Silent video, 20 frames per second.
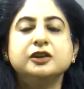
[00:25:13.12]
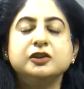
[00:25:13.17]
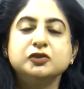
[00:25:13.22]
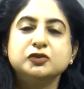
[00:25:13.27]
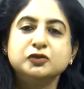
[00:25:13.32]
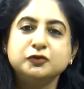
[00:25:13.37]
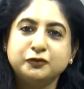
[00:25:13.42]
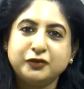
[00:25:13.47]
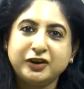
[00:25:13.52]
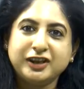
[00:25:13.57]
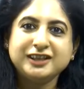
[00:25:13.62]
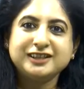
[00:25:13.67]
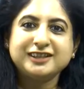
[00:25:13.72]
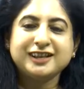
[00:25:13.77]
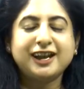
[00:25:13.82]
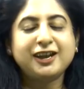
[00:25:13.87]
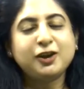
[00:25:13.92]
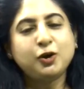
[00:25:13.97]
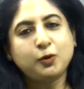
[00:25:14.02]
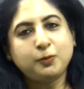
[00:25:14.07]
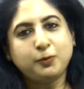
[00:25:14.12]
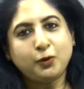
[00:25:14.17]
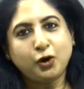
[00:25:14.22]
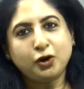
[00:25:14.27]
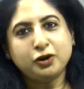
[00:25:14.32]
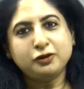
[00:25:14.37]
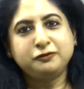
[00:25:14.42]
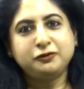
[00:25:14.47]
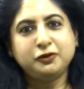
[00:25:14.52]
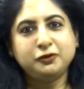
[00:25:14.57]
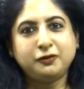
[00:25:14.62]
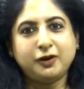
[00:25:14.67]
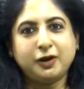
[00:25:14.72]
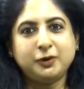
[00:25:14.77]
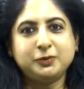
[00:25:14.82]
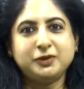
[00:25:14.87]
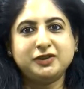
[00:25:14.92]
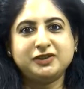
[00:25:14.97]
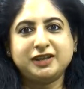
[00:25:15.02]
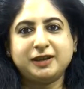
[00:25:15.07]
So friends, I hope all of you
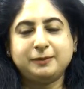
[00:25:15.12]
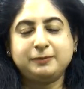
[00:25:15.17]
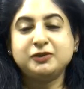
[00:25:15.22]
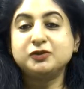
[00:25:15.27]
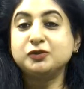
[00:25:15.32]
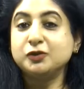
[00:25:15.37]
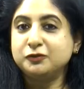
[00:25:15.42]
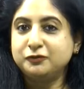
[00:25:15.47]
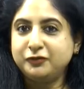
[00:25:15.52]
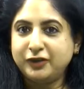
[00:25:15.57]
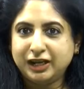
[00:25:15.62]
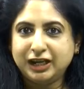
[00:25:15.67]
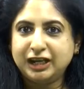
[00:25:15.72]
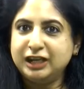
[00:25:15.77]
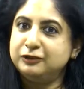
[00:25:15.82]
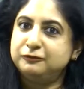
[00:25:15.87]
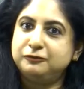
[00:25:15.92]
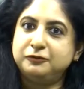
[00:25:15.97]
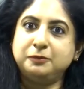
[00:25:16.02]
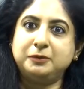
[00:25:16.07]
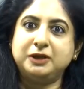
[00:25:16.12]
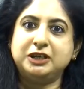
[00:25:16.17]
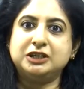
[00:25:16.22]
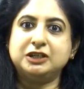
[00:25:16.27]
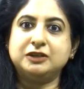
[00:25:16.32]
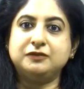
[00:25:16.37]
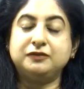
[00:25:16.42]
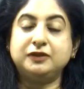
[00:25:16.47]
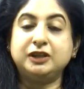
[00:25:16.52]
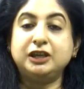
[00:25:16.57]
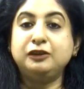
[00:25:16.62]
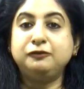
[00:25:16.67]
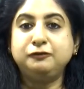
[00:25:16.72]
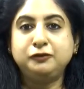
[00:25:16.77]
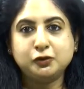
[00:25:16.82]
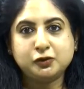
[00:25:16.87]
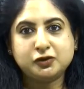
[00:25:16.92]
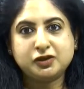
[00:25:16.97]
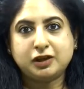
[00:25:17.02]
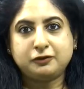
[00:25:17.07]
found this episode very informative. If
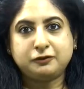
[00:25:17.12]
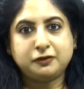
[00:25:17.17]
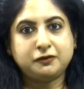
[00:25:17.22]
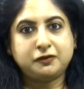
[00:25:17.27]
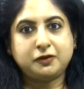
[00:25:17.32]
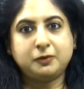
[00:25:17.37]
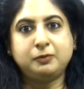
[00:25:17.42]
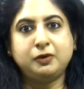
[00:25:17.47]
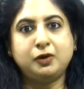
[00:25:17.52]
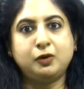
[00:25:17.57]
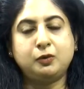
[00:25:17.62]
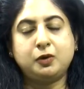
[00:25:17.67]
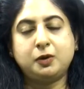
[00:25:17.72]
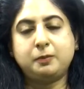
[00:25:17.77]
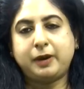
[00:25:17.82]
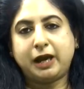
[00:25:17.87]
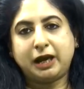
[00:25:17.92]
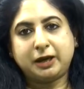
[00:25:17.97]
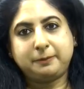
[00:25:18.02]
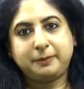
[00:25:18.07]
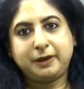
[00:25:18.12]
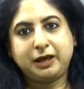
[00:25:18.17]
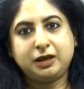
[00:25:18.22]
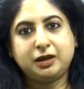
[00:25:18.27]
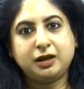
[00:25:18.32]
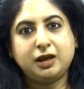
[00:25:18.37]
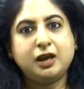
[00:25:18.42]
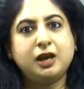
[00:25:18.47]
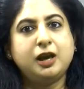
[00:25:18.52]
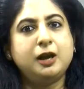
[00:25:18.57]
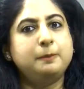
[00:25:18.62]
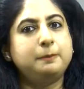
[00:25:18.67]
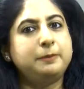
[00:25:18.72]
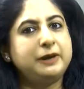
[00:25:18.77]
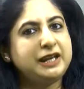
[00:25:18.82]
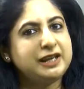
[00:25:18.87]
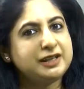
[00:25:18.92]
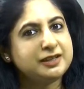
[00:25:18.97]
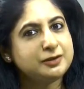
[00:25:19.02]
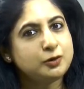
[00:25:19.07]
you suffer from lower back pain,
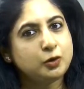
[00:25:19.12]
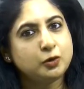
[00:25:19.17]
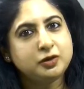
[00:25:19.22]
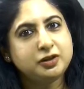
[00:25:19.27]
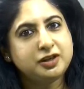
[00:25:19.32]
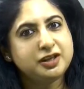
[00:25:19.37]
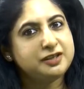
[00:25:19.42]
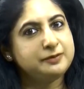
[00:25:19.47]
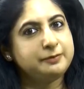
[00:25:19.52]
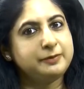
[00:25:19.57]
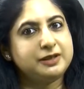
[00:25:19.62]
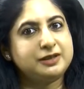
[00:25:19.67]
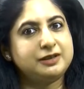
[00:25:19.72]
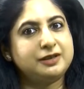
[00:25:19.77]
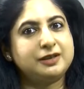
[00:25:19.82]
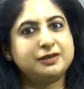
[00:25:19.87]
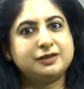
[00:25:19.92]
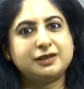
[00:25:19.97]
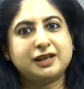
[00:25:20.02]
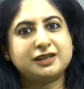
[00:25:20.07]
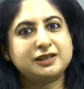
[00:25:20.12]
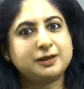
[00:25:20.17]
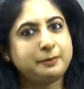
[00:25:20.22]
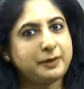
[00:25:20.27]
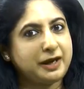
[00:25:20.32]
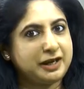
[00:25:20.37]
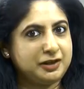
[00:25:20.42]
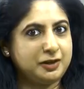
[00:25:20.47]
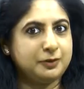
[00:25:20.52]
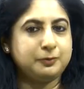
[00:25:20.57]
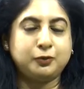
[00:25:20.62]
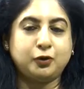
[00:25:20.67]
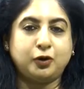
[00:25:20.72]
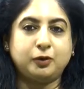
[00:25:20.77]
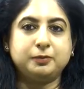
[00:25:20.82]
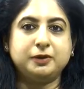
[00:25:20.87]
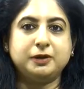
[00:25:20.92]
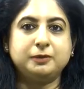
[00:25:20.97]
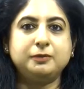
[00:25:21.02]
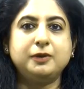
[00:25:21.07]
please don't dismiss this as a minor
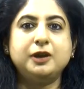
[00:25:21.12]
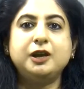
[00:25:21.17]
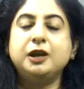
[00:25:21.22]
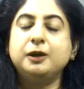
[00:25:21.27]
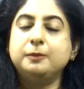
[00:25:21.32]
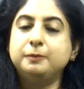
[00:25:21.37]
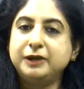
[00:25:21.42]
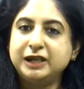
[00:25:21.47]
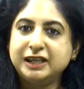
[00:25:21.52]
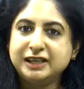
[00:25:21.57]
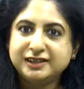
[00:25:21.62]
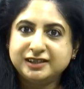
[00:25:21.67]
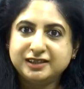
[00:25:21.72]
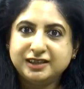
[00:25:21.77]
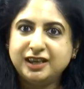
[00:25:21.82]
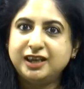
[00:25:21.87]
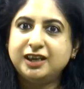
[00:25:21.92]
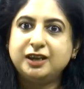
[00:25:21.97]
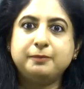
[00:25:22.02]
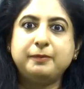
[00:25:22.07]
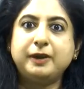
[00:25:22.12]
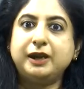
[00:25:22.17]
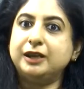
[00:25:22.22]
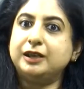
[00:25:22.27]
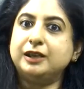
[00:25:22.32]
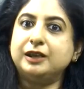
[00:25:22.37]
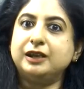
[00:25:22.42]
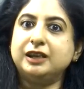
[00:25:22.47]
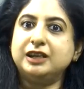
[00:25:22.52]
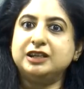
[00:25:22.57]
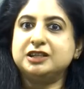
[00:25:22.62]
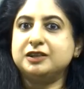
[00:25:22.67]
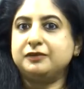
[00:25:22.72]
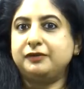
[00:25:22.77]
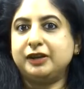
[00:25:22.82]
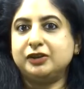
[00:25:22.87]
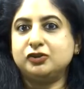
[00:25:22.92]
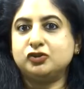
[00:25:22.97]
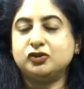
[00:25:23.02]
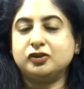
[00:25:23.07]
problem. Please seek medical
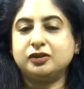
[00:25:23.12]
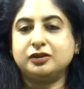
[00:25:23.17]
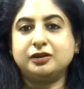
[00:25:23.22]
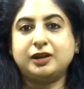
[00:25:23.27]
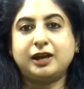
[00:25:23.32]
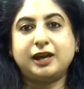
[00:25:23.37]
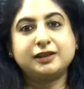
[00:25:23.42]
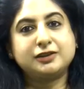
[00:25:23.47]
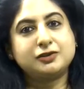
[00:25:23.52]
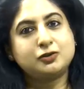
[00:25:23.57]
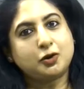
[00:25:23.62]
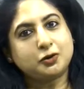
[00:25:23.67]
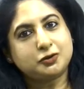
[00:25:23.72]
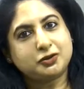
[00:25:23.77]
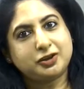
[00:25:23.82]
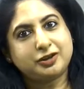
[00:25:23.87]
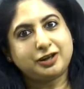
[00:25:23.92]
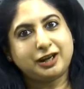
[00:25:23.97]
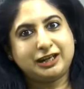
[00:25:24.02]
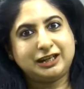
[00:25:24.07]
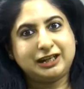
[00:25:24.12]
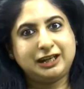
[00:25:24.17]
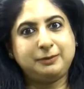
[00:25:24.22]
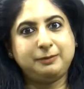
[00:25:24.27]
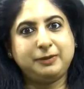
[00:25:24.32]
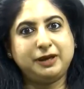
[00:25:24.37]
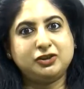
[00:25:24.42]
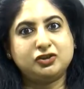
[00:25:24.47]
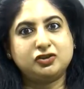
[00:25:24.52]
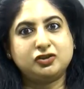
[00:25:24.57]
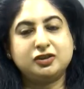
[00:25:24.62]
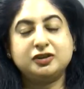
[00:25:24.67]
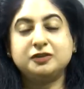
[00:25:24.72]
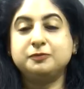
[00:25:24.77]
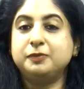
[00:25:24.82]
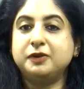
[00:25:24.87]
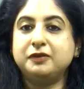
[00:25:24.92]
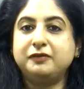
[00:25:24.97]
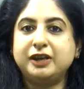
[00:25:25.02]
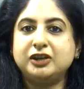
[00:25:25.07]
intervention. As Doctor rightly
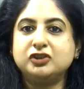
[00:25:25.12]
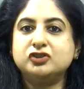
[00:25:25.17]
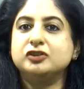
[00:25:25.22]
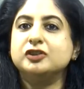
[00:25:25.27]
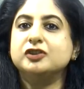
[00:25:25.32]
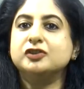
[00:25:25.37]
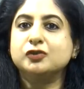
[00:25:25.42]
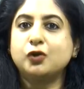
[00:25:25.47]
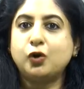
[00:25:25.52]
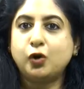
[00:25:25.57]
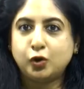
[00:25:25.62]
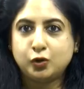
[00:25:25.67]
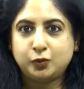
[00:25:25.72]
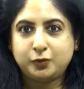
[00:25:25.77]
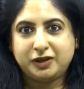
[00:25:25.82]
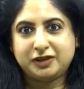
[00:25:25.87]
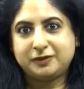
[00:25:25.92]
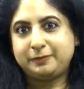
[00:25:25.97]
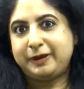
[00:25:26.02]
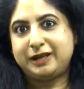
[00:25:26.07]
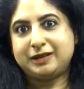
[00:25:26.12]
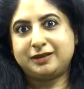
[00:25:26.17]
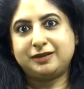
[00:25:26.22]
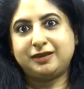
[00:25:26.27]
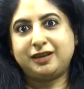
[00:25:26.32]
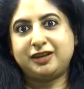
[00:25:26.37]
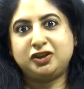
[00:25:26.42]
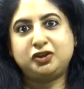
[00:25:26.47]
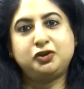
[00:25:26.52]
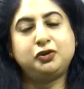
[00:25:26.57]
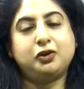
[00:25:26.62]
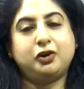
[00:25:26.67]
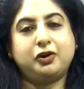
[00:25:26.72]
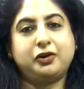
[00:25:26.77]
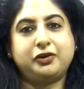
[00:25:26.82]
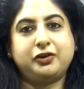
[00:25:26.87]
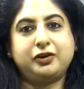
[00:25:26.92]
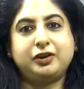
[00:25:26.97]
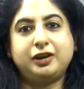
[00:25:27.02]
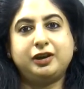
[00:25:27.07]
mentioned, prevention is always better than cure.